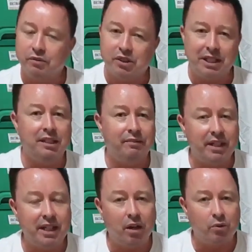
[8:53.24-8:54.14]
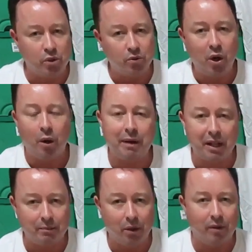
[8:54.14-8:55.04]
You've seen the videos, you'll
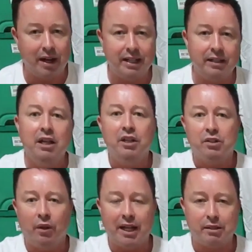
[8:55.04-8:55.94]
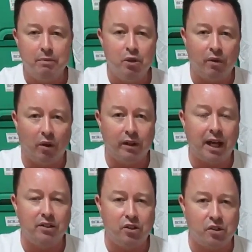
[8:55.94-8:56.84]
know about them already, so let's move
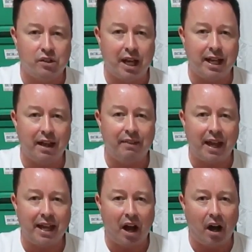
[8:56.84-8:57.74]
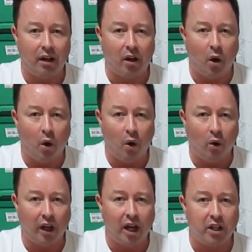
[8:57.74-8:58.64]
on and just say they are
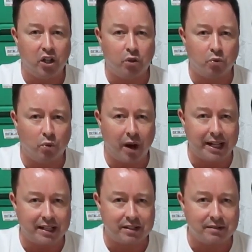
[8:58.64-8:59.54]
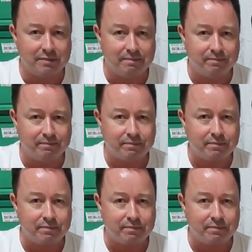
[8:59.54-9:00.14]
all great.